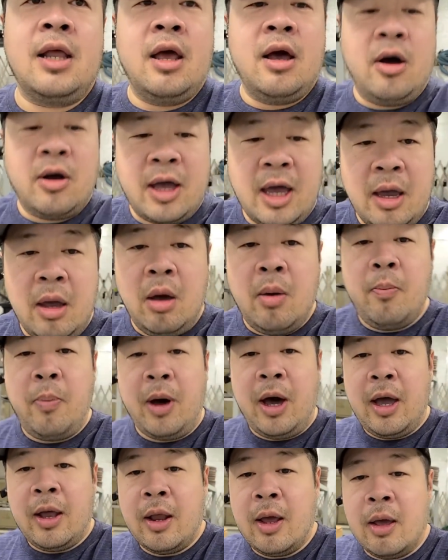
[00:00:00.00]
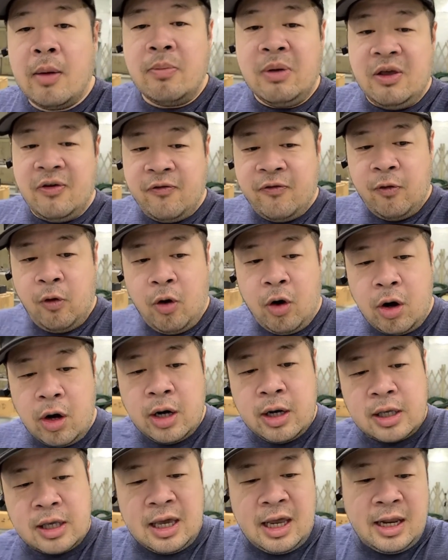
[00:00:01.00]
Okay, but before
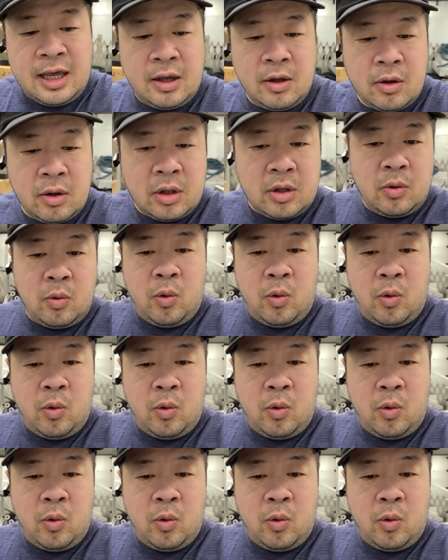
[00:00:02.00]
getting